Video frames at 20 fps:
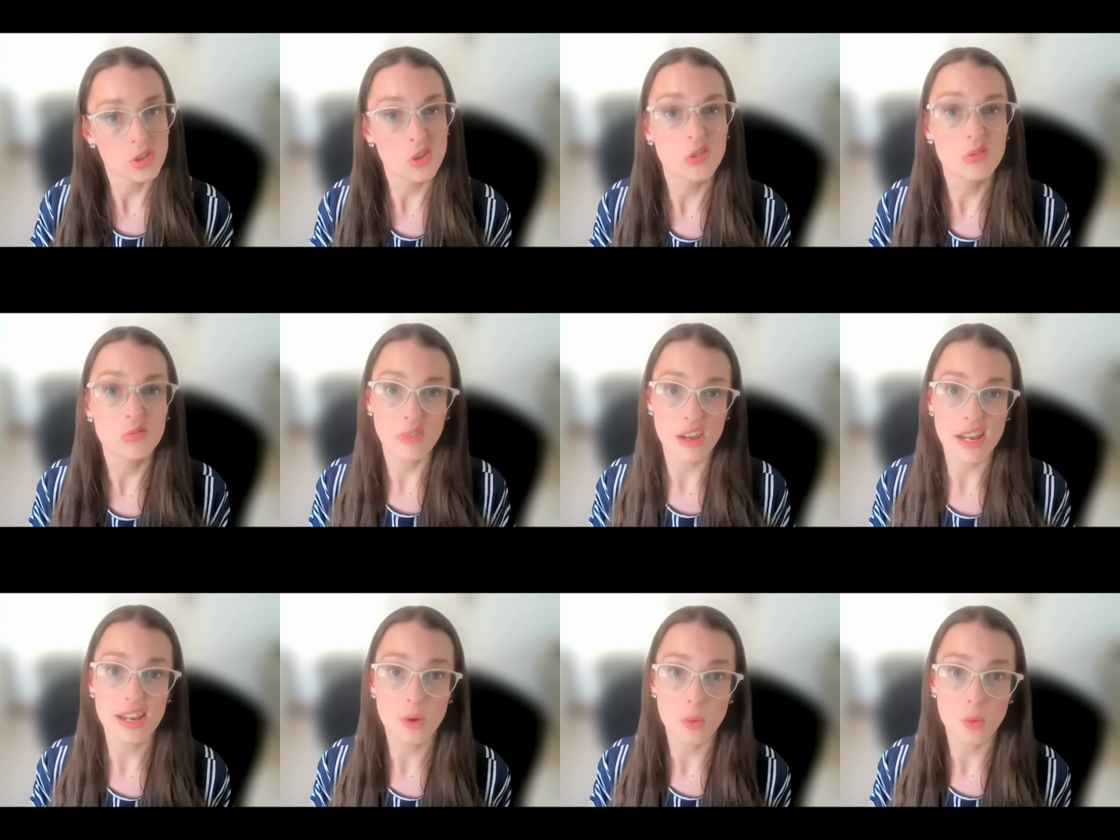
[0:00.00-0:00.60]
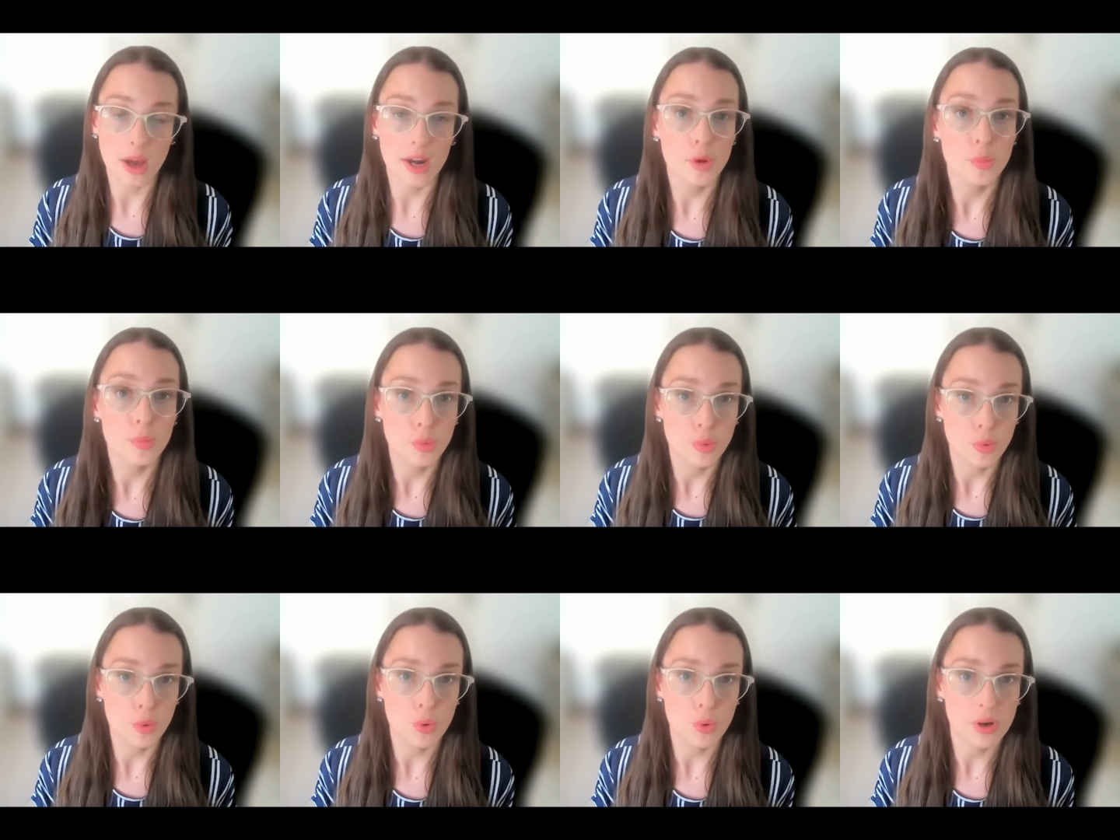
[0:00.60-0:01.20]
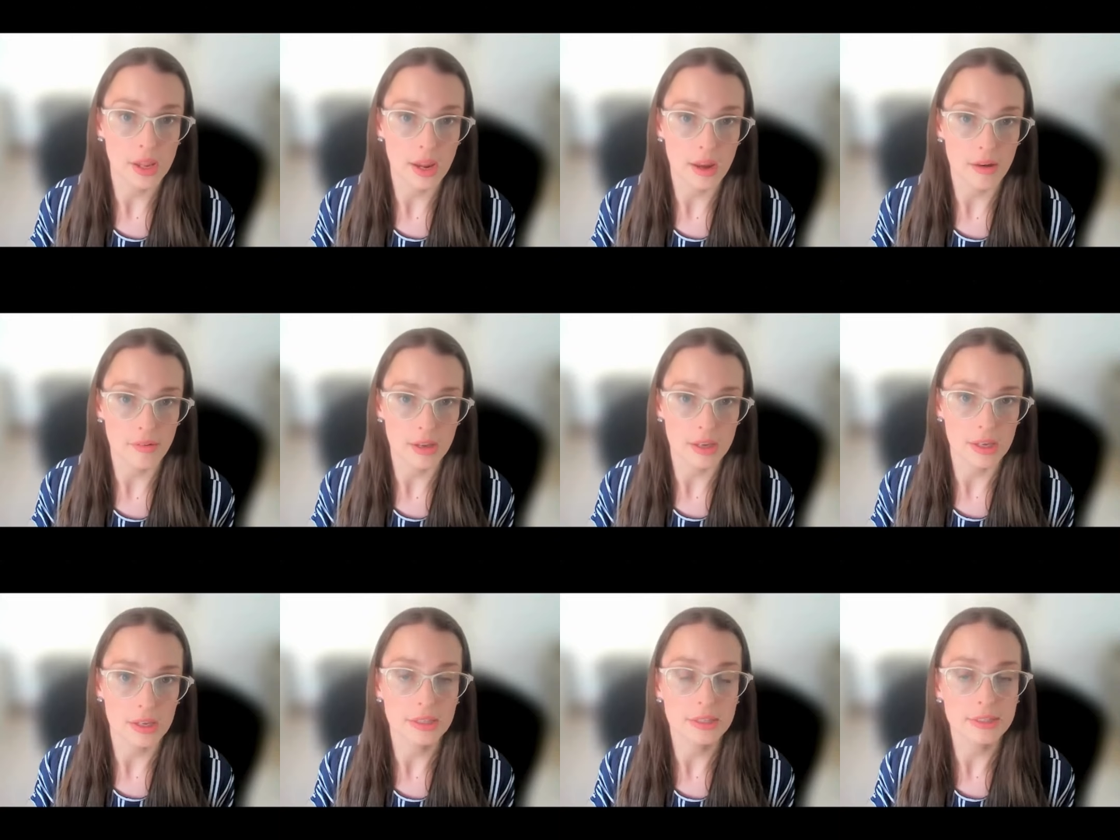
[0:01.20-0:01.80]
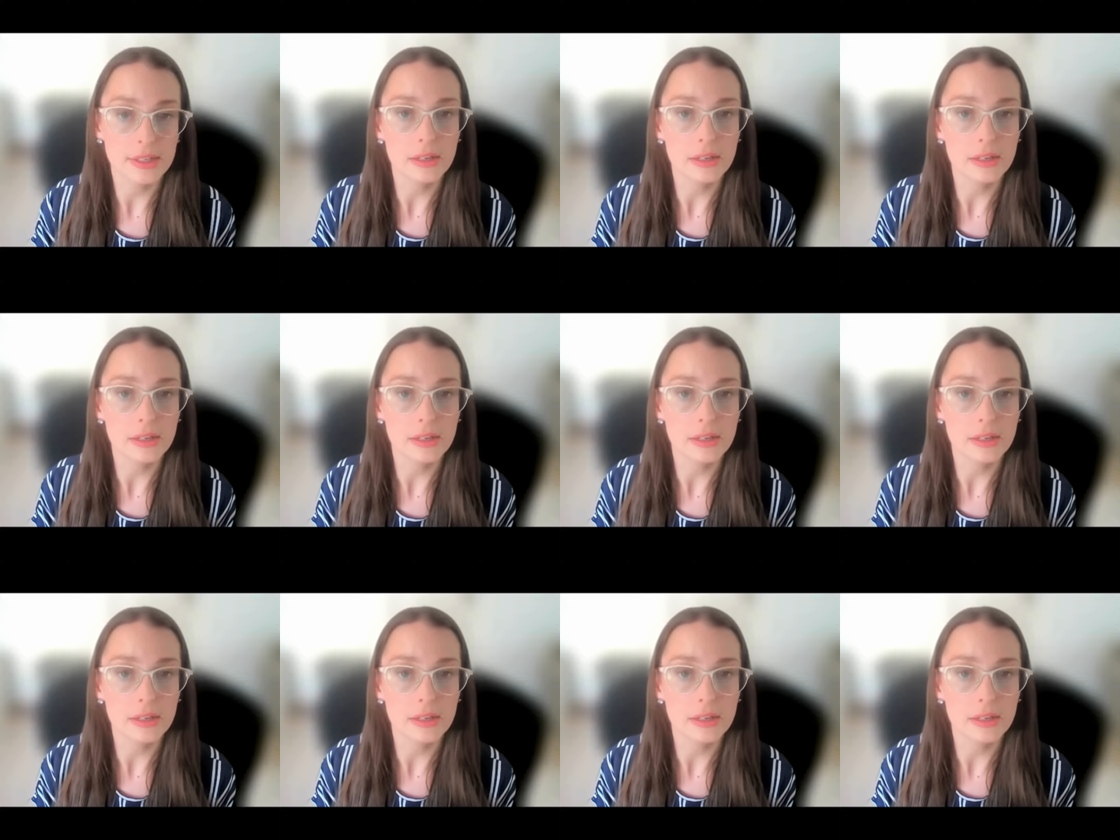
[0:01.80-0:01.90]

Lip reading: So really quite a broad area.